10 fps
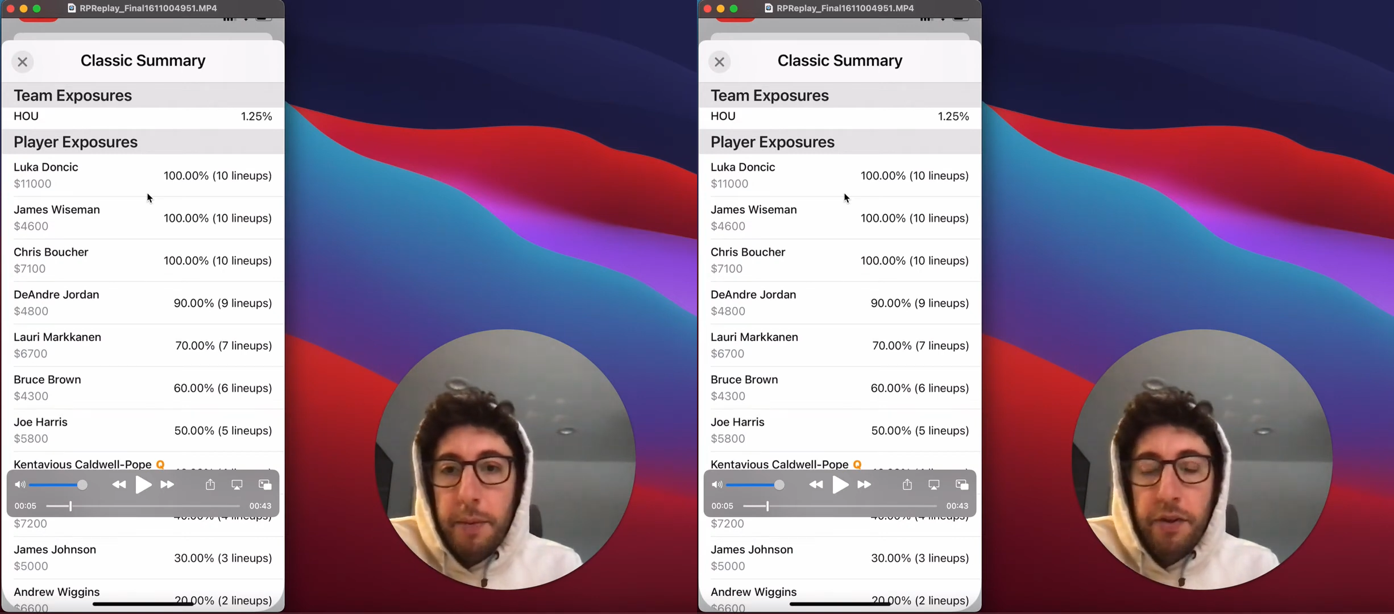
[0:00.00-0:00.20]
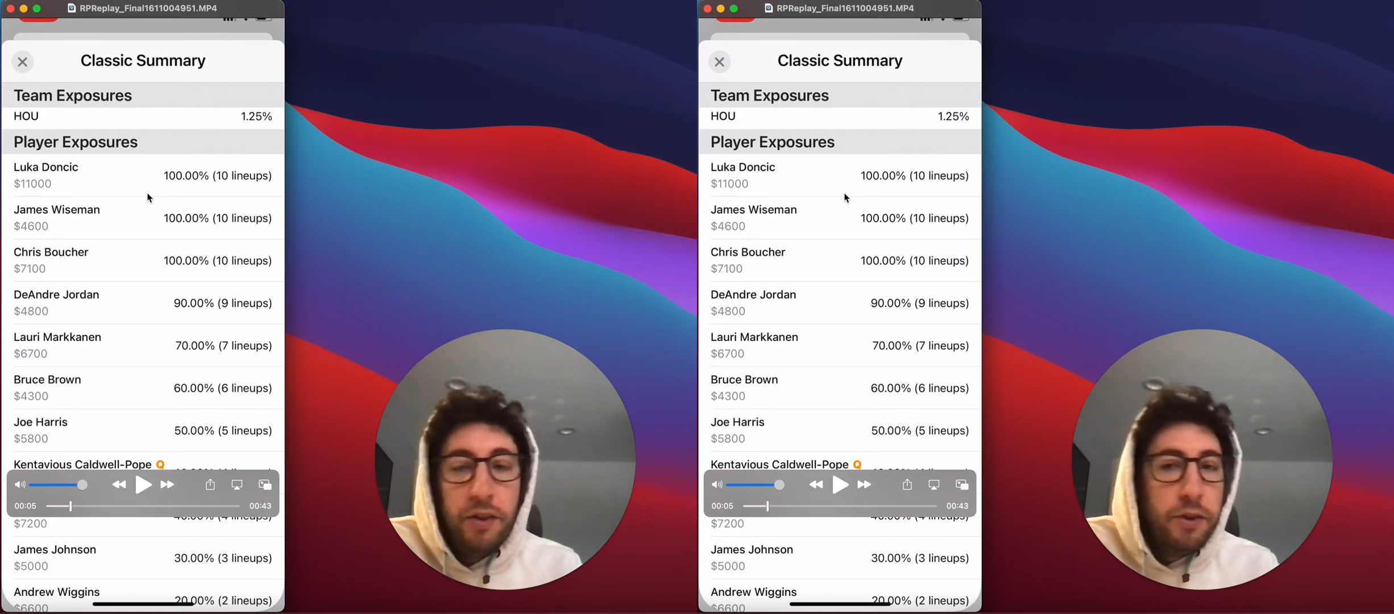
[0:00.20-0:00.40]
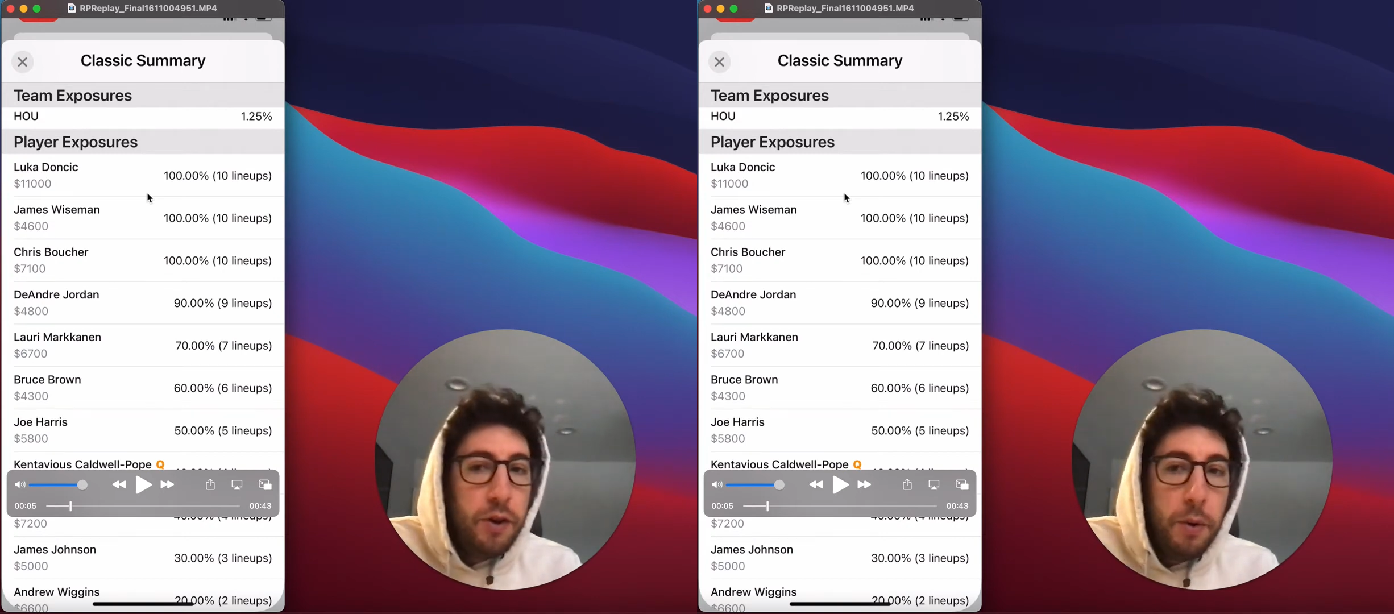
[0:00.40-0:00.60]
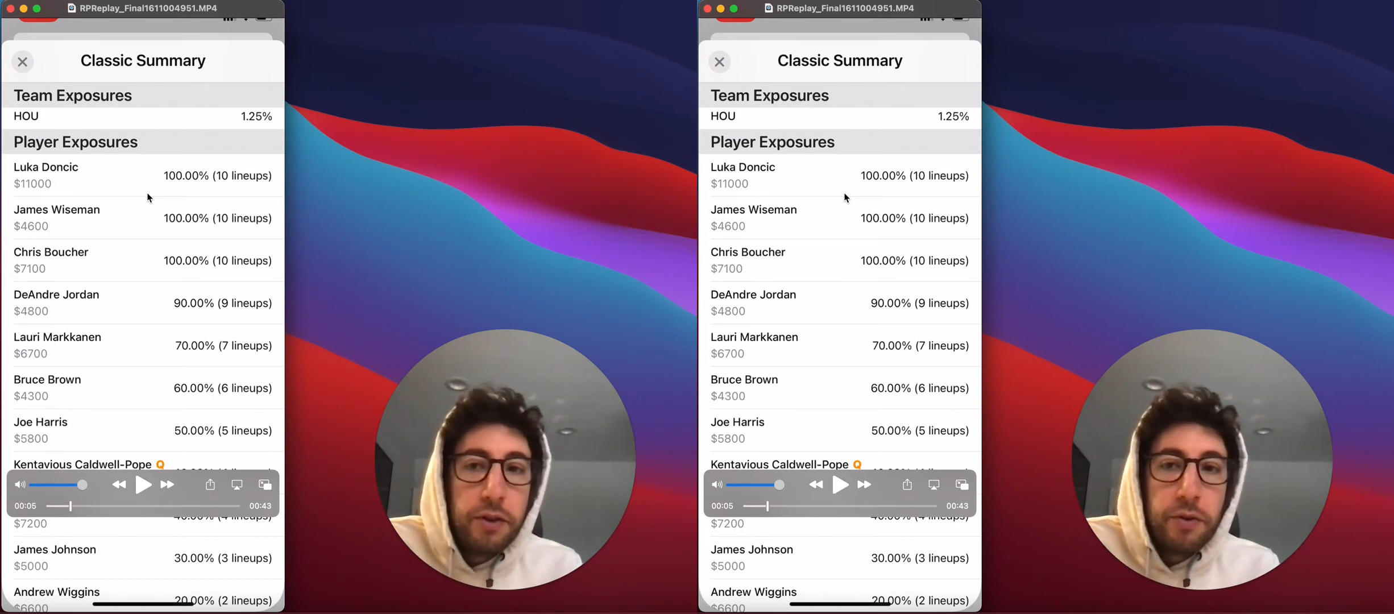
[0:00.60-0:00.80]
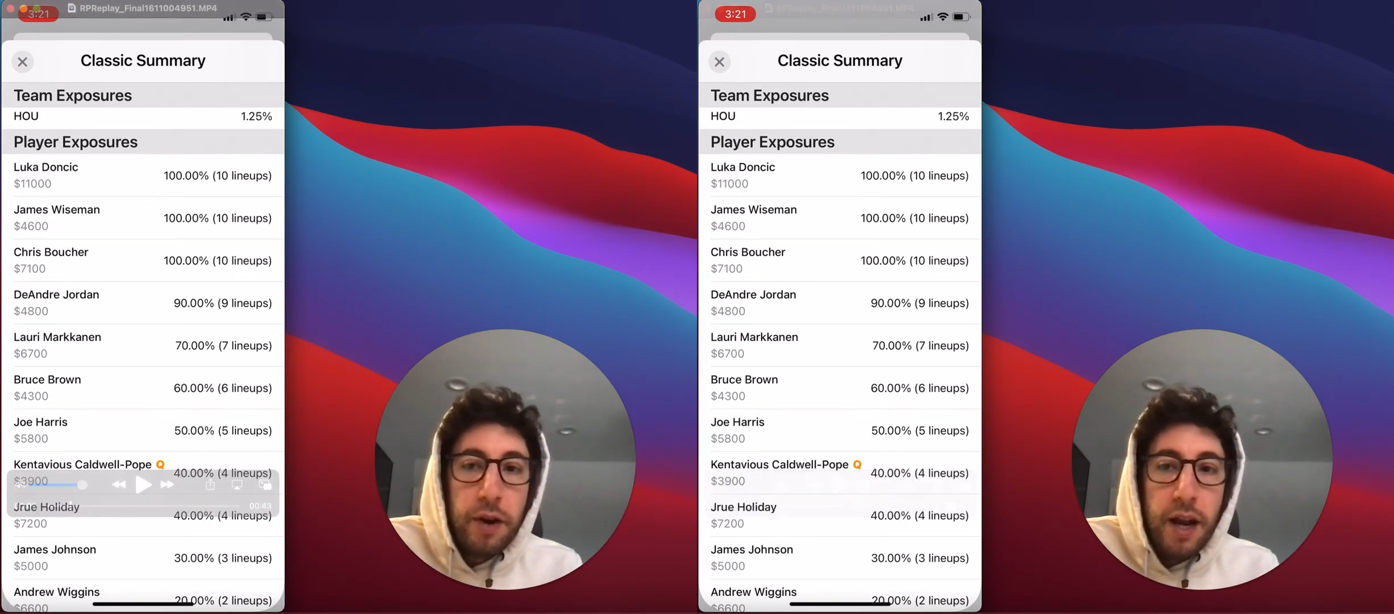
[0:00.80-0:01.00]
This isn't always
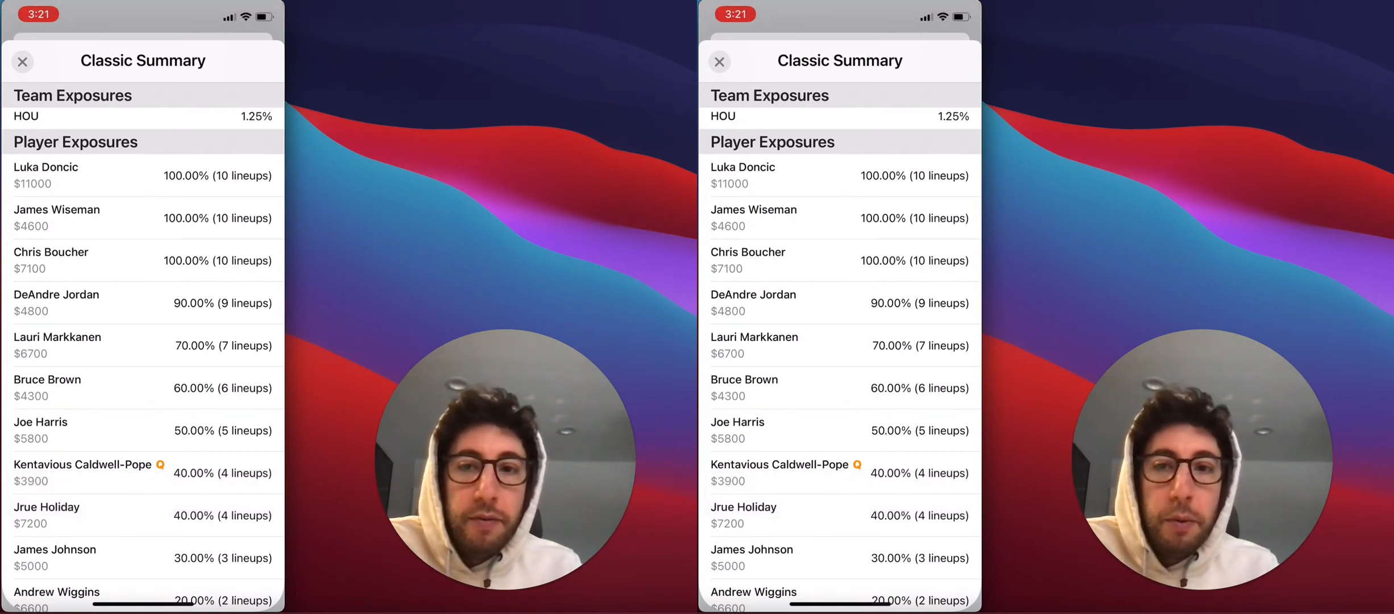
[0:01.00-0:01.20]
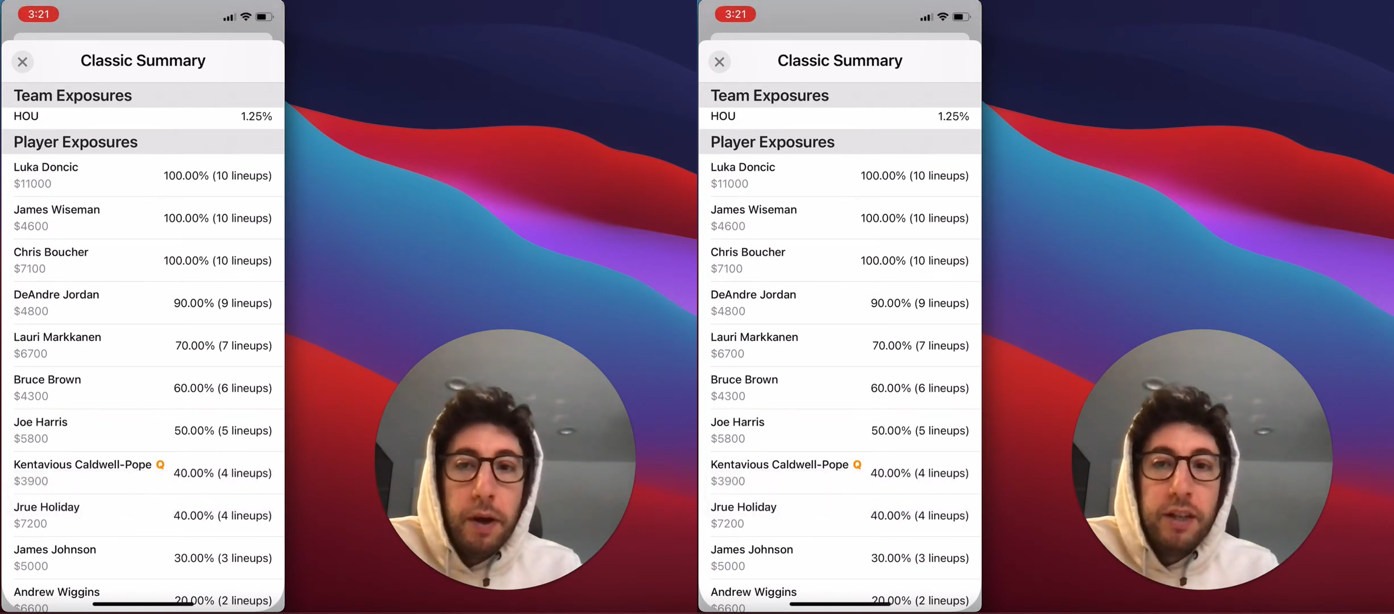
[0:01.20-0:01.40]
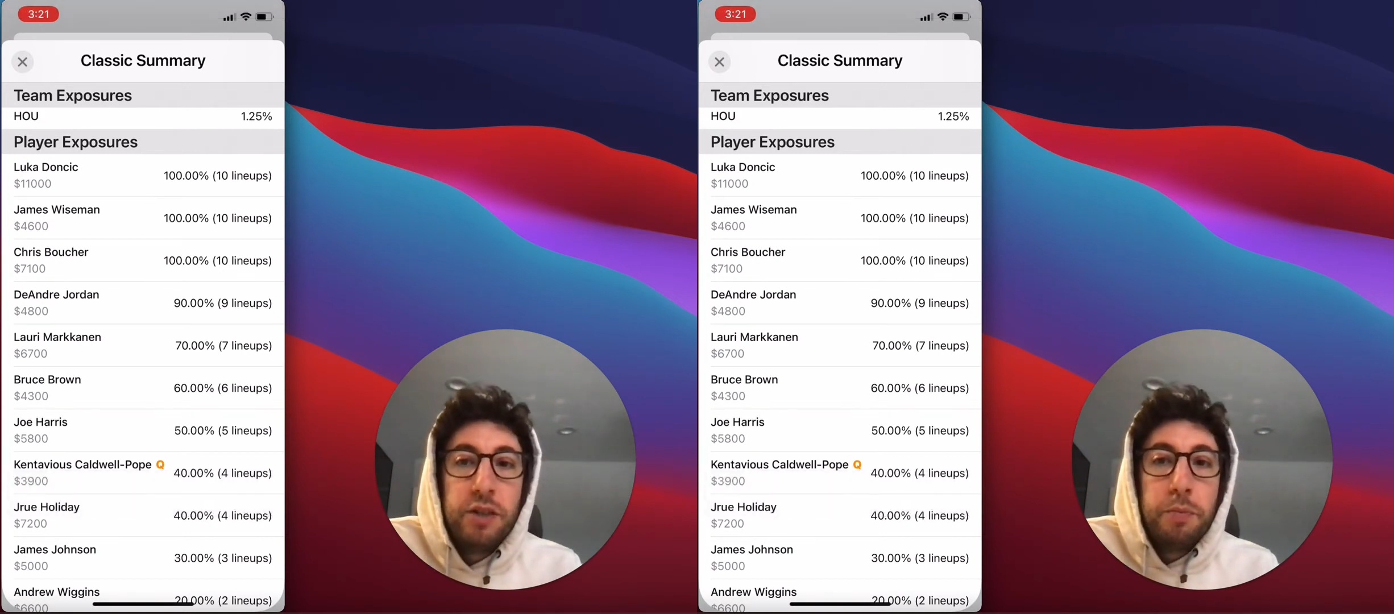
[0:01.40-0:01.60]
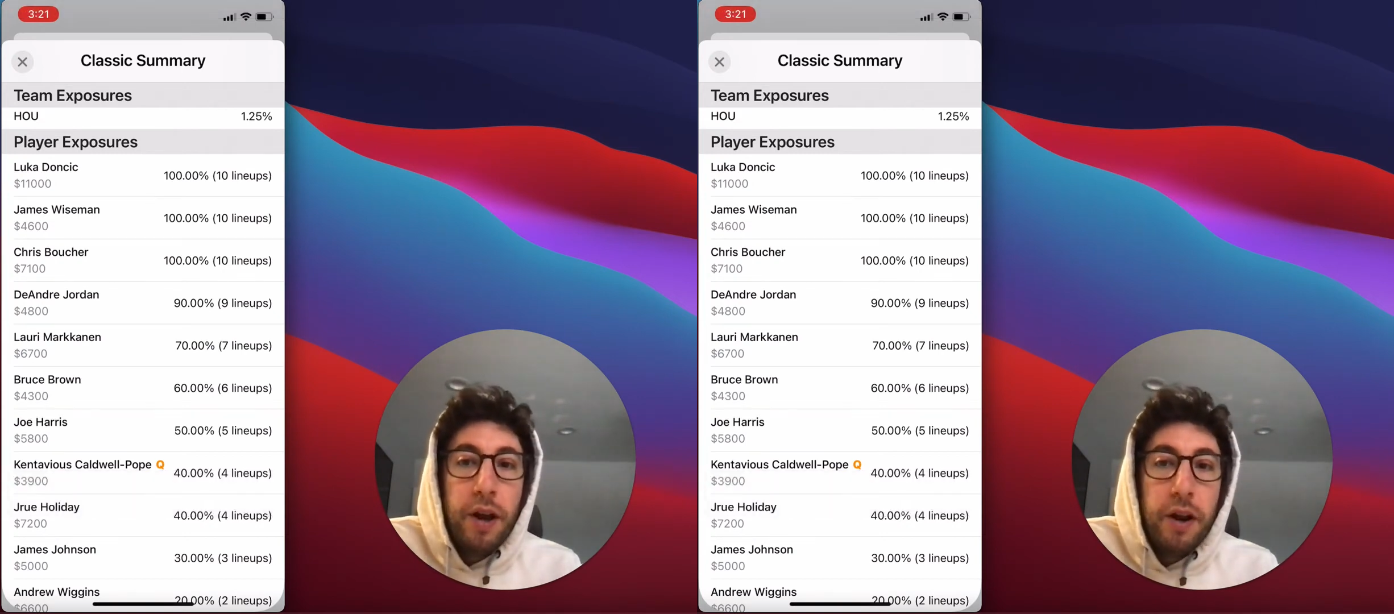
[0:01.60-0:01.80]
great. If we want to spread